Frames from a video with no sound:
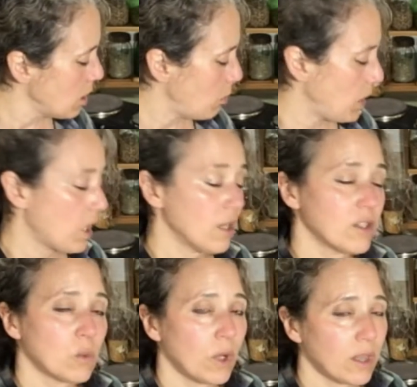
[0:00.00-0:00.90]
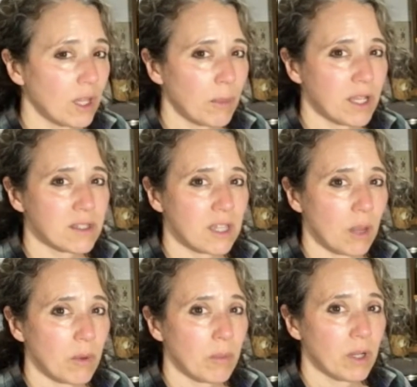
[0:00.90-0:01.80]
because one thing about
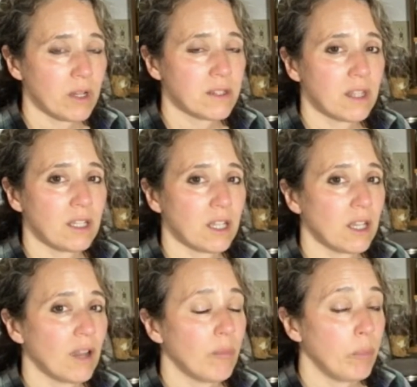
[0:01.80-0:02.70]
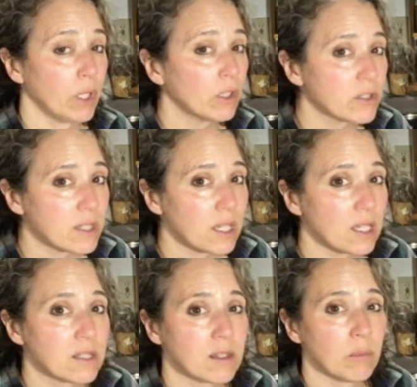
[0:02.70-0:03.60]
salmon berries, they tend to have bigger
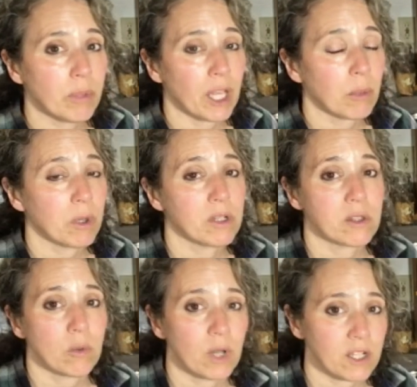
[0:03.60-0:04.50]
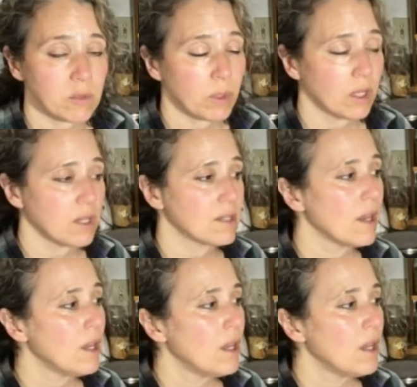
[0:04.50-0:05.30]
seeds than blackberries and raspberries.